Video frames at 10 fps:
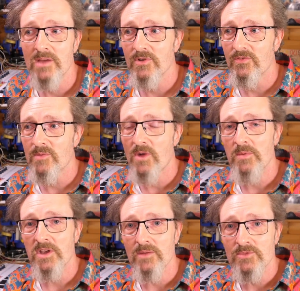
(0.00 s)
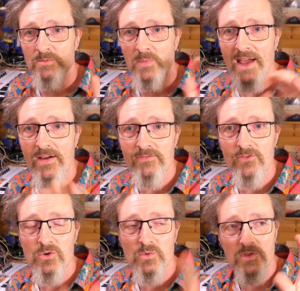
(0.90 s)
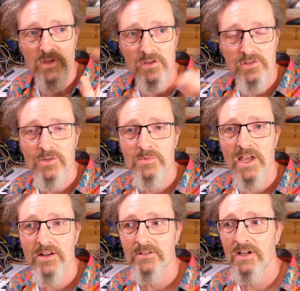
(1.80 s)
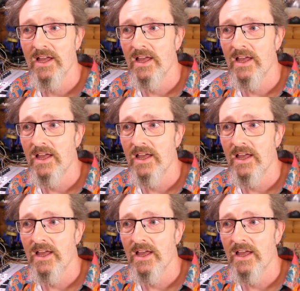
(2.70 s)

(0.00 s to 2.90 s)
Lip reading: But for the moment, I'm just ploughing forward with the YouTube channel.